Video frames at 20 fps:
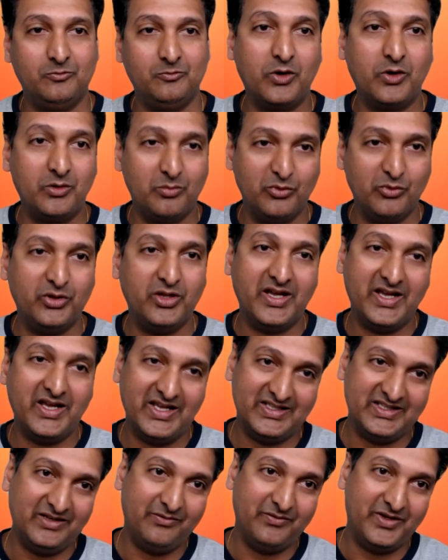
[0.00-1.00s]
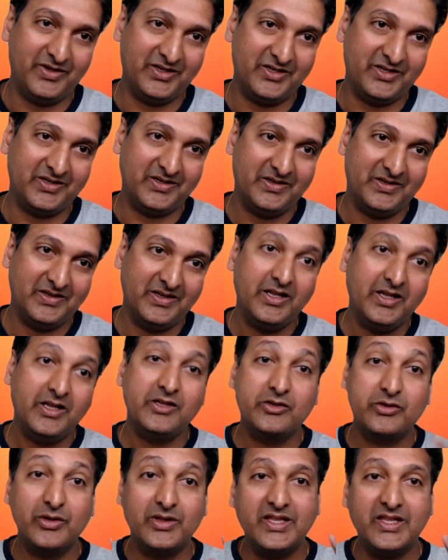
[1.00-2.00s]
what Buddha has invented.
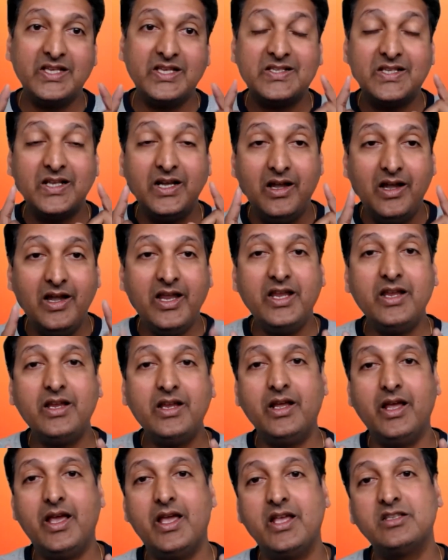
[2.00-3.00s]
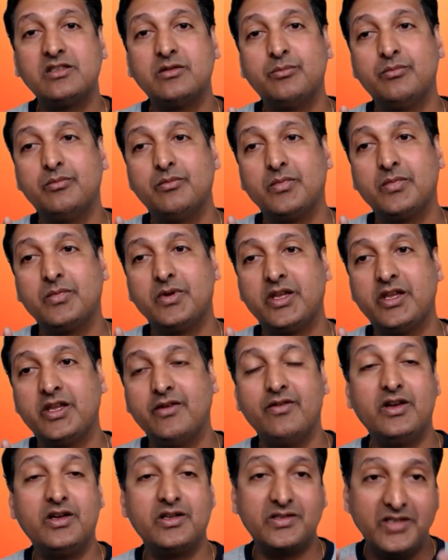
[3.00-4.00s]
So this link has
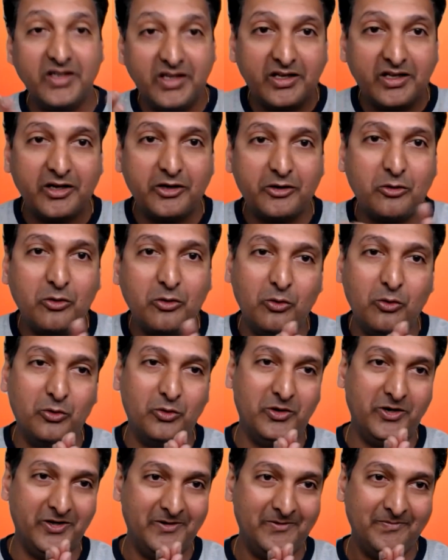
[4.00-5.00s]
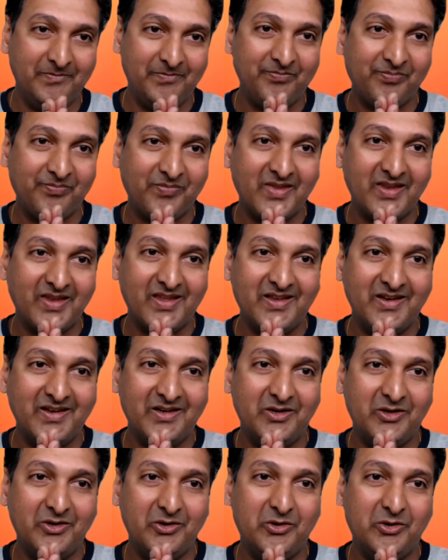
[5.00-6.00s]
given a secret code
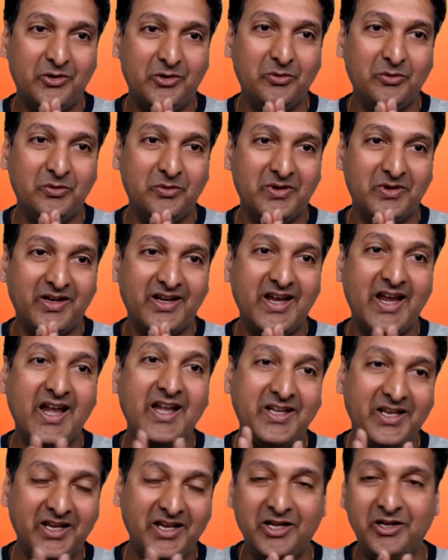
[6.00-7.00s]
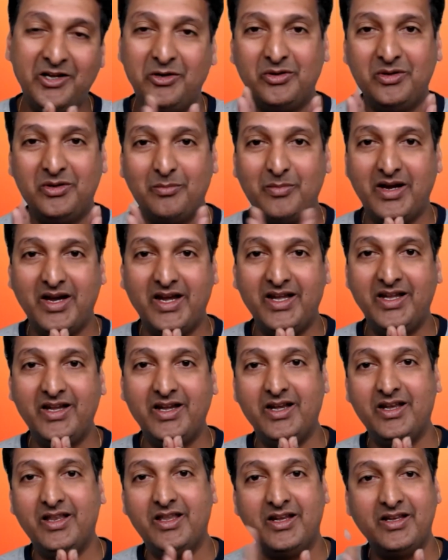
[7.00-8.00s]
to get into the
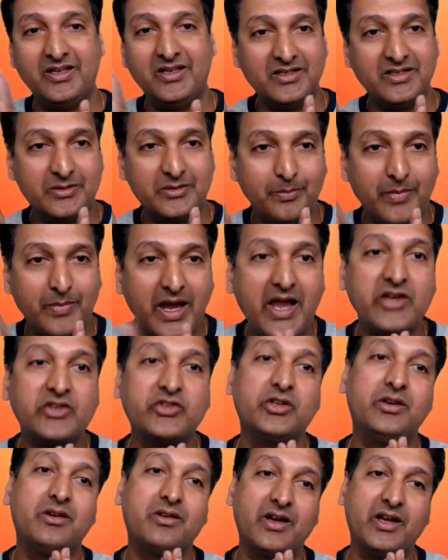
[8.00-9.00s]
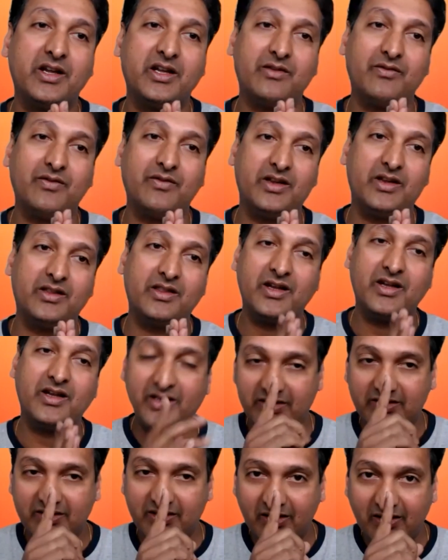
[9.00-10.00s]
mind and then smash it right away.
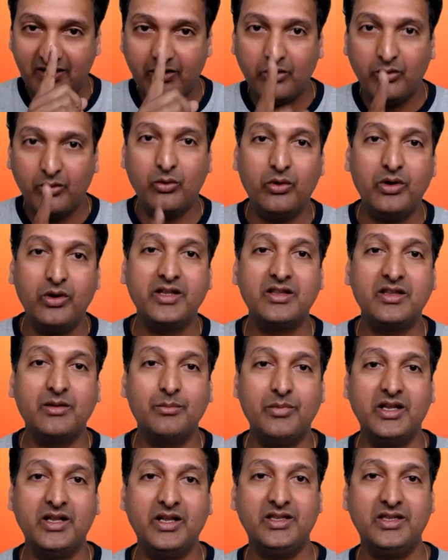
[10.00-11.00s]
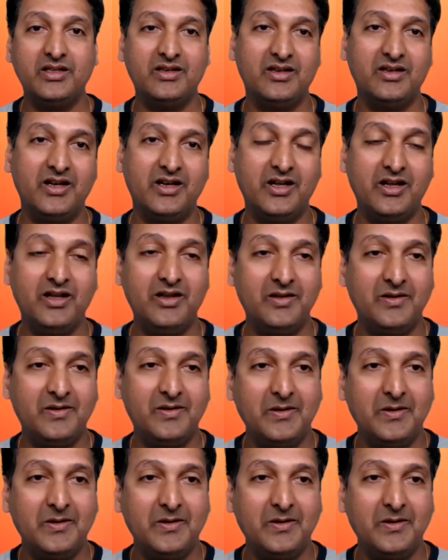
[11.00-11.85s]
That is holding the breath and